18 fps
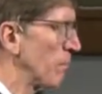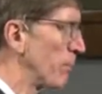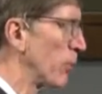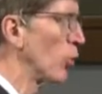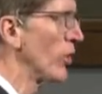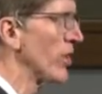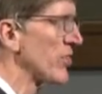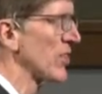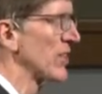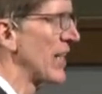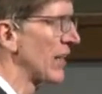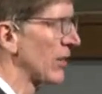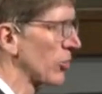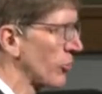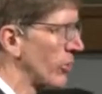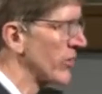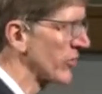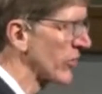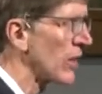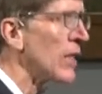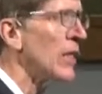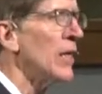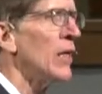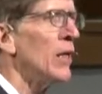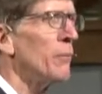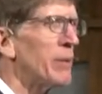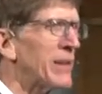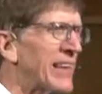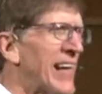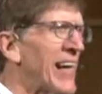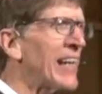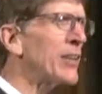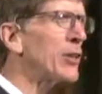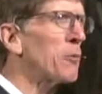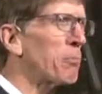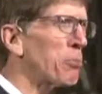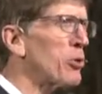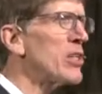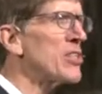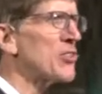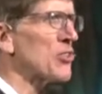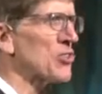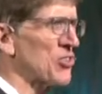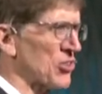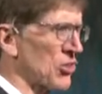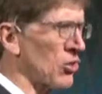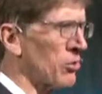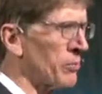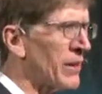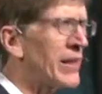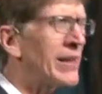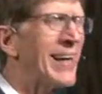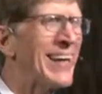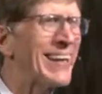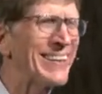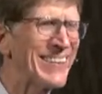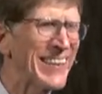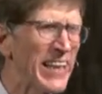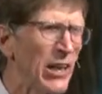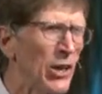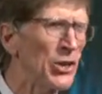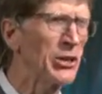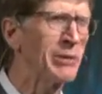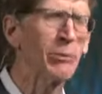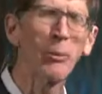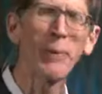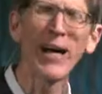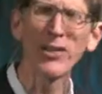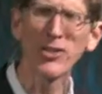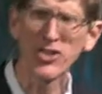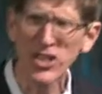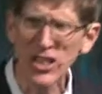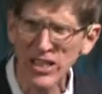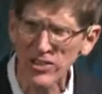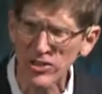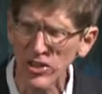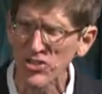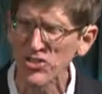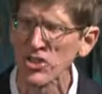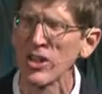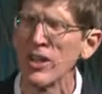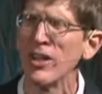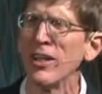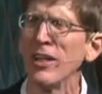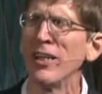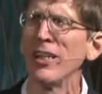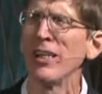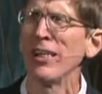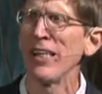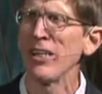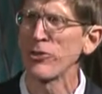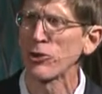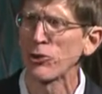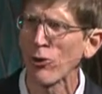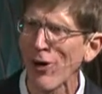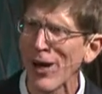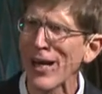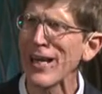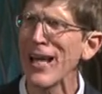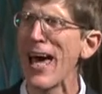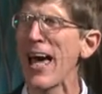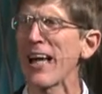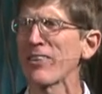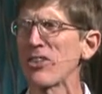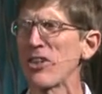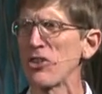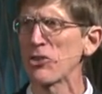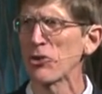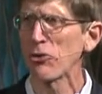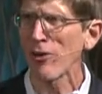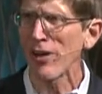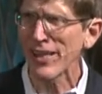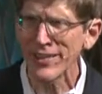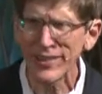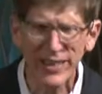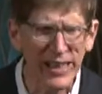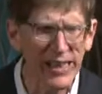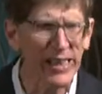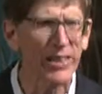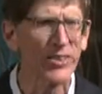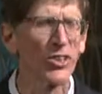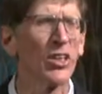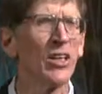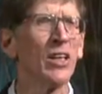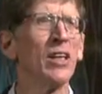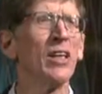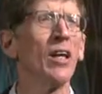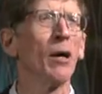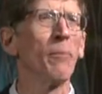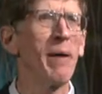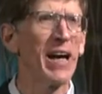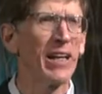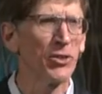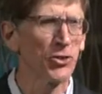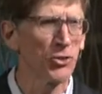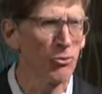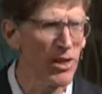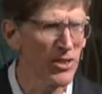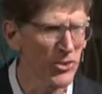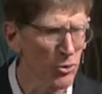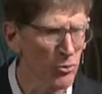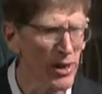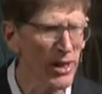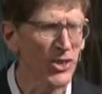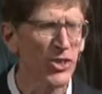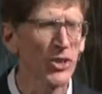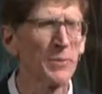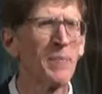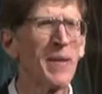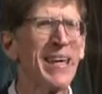poise and eloquence, began to preach a sermon and tell them about Jesus, his great acts, his great deeds, about his resurrection.